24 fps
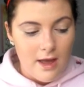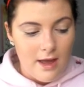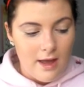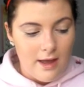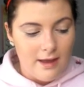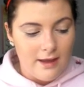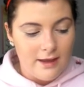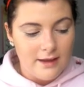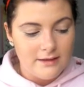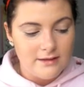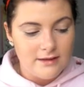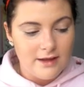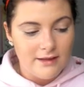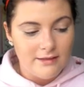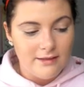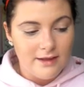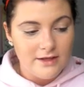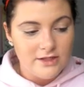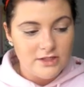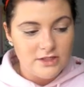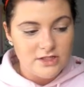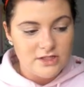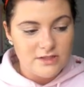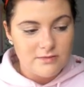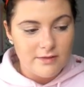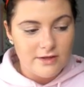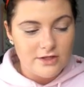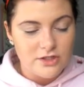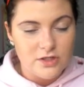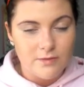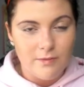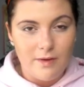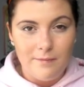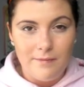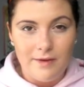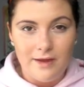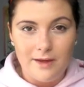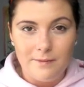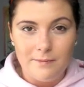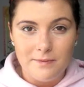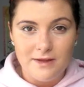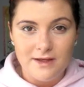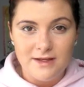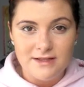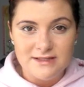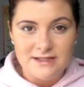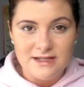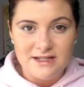and I like to just make sure my makeup
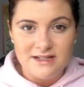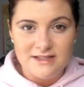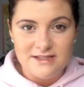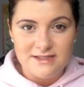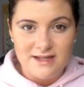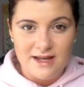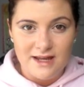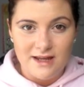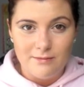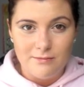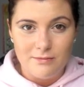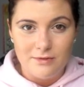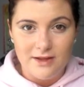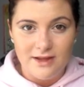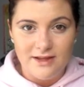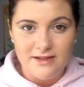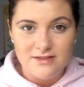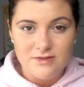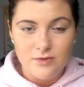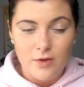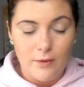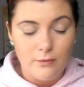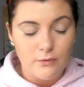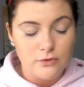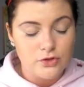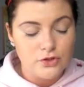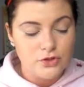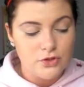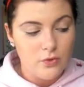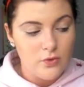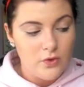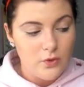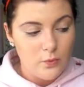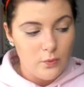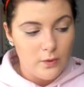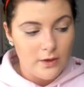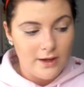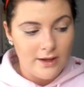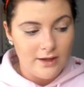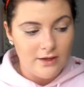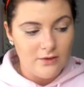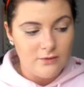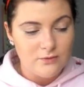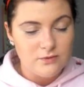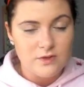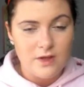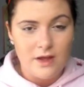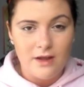is going to stay in place. So I will show you what I
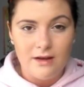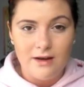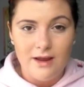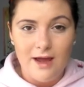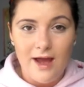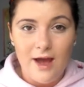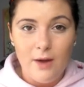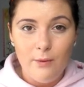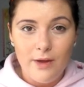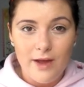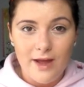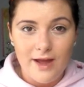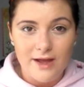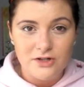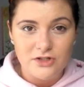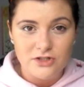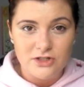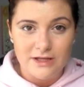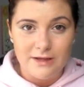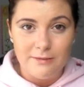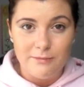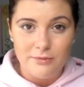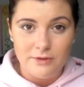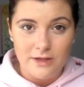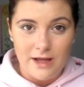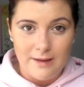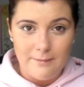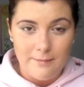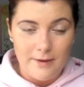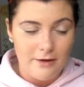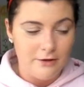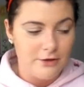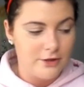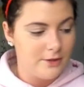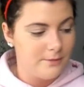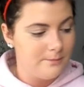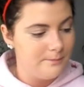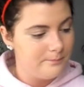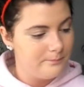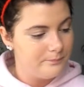use and how I actually apply powder.